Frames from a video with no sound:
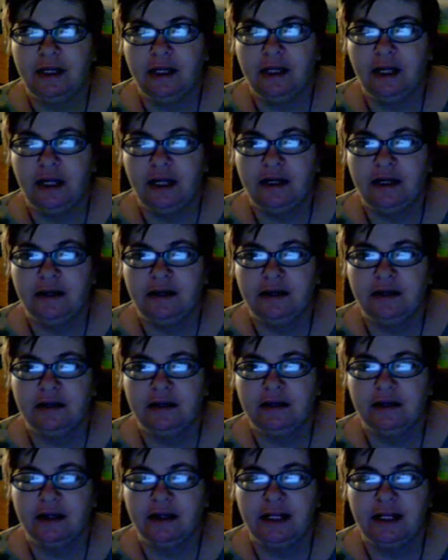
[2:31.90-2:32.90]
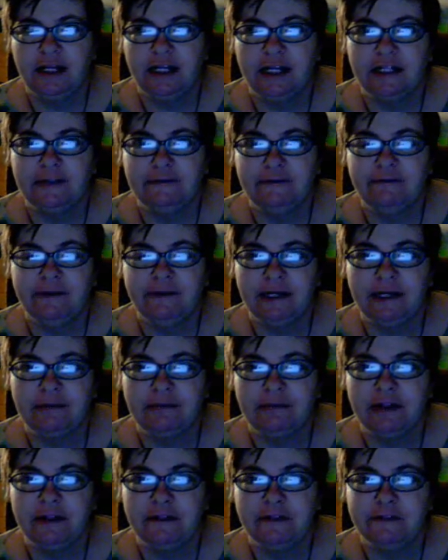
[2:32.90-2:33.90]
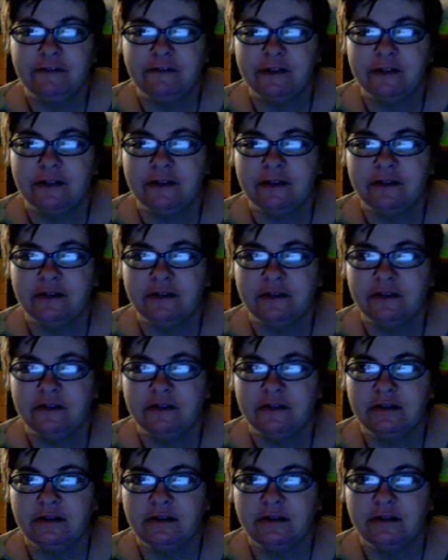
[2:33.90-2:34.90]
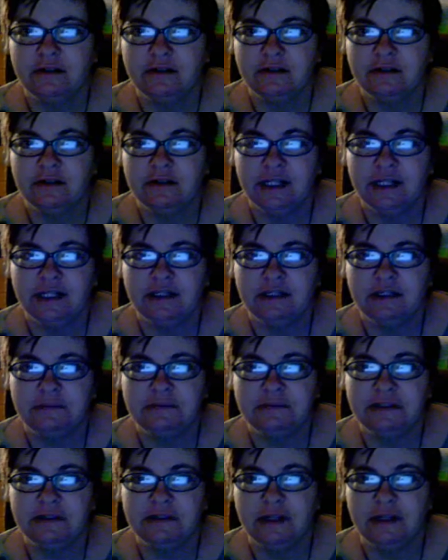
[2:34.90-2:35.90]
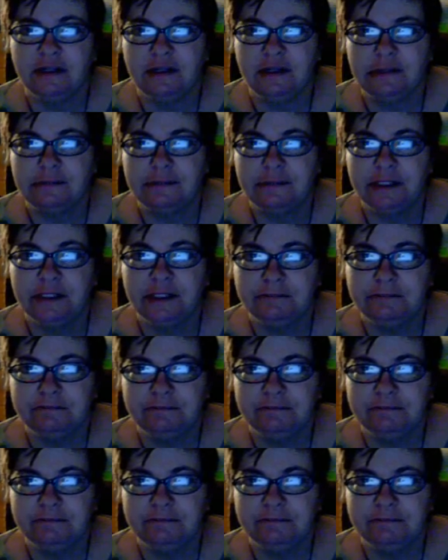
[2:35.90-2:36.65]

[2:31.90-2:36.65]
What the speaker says: and I had to fight them off to get them to not lock me up.